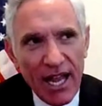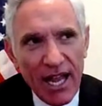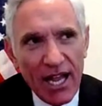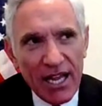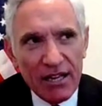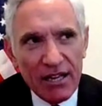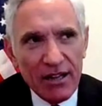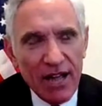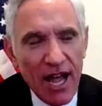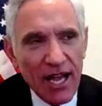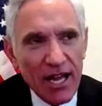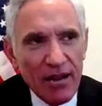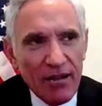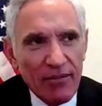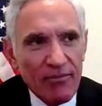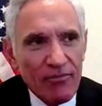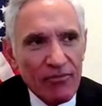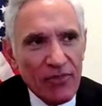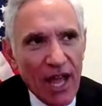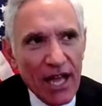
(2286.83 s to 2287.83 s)

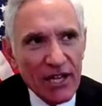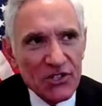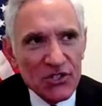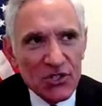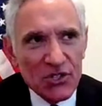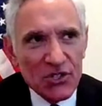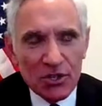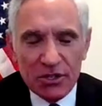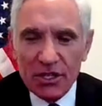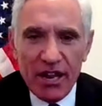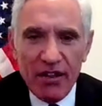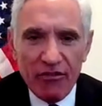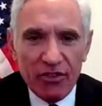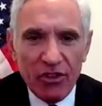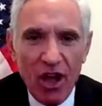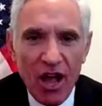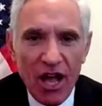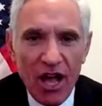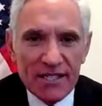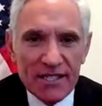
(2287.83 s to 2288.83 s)
I certainly have
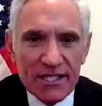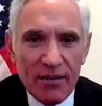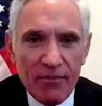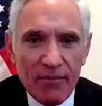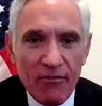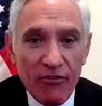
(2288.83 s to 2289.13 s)
lost